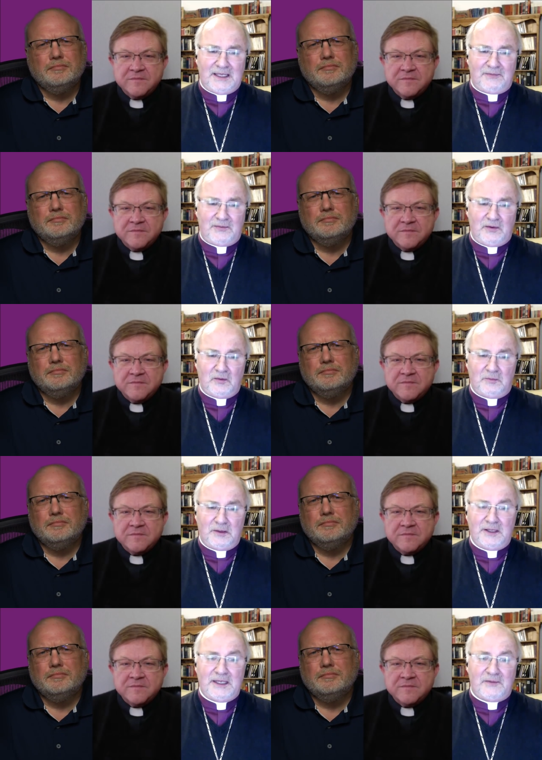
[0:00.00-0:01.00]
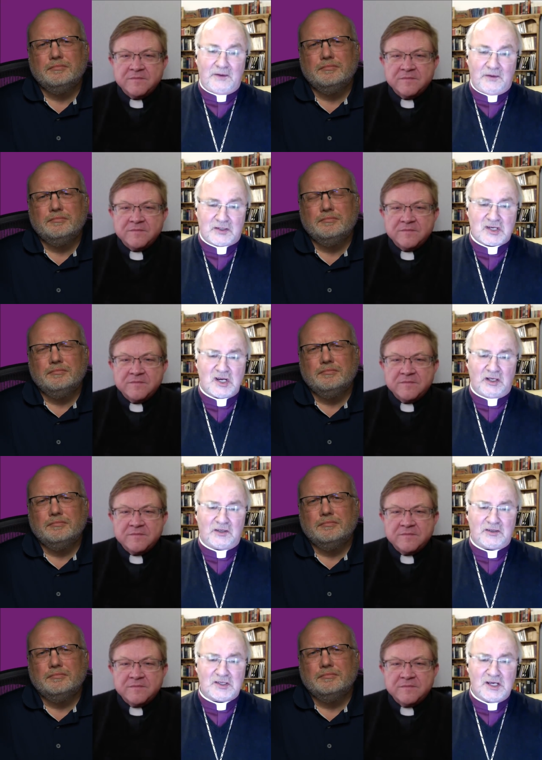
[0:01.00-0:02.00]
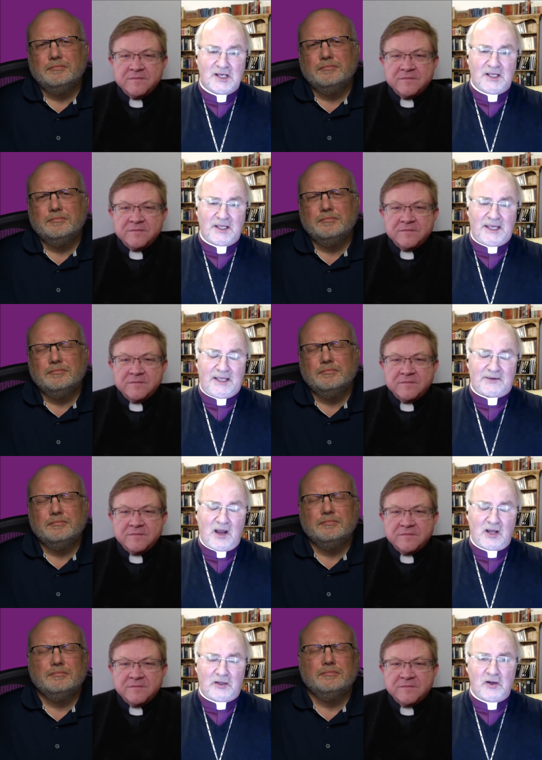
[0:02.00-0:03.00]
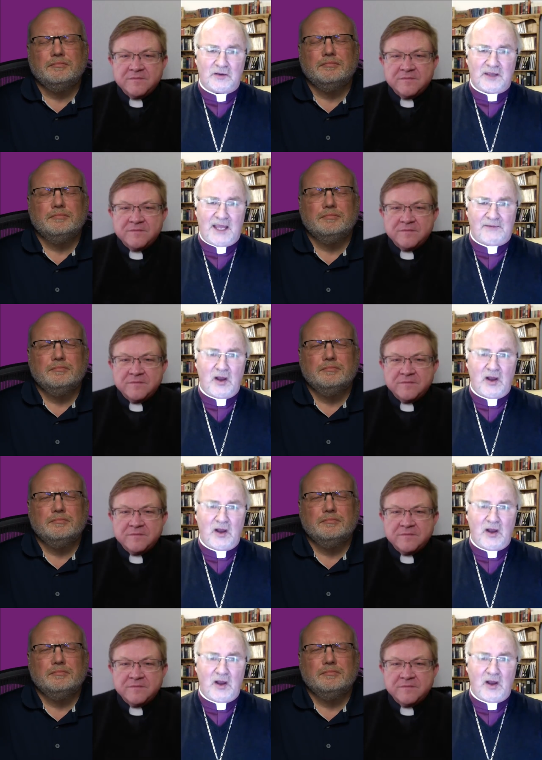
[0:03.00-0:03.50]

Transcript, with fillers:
Speaker 1: if you believe in the church, it's hard not to